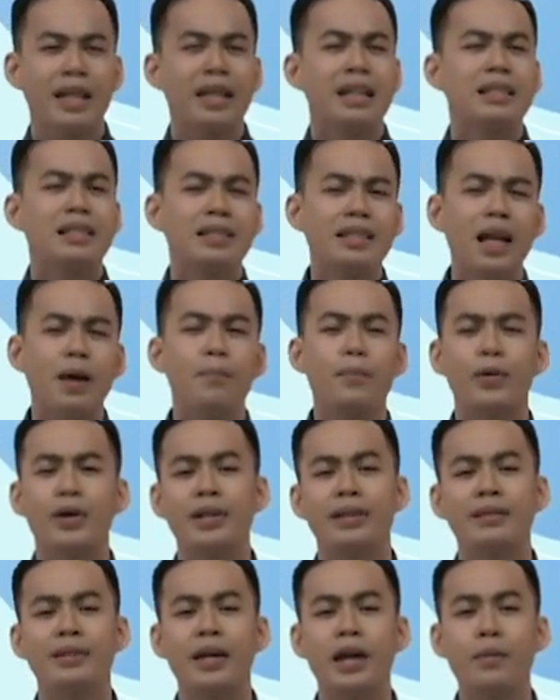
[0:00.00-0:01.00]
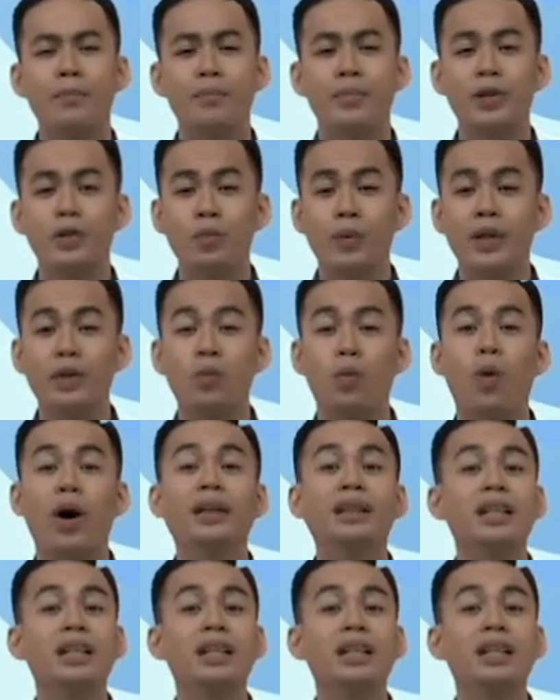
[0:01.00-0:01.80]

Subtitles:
Separate them between what